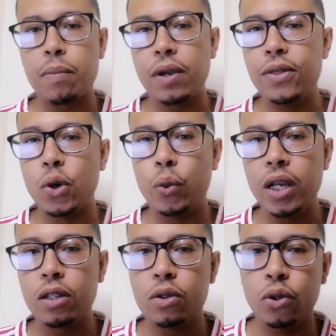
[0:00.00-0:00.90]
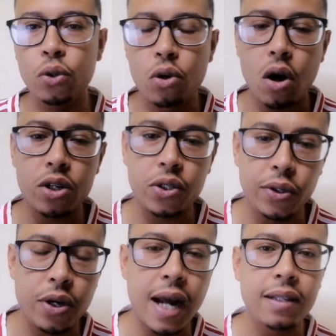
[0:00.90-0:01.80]
Cup in the week to
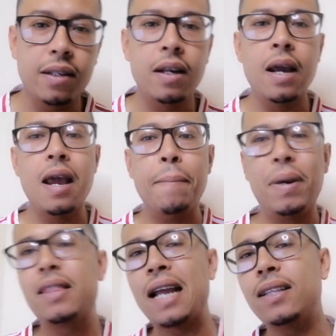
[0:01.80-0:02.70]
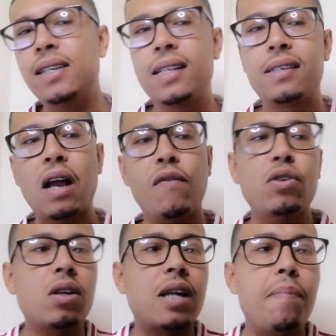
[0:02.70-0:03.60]
Newcastle United, but that in
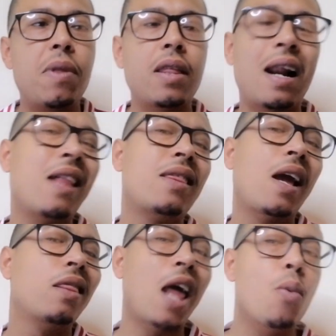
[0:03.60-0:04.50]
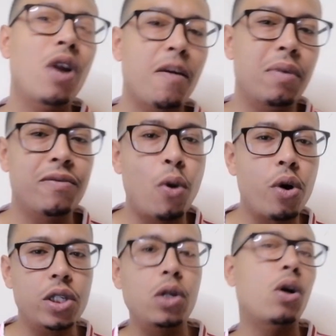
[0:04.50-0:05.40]
itself is not something that I think they would have been
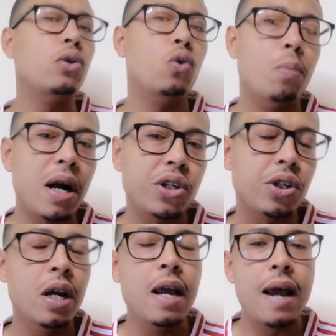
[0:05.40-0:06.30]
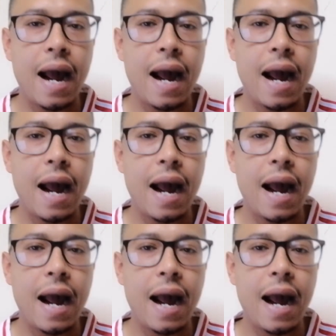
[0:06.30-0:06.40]
focusing on too much.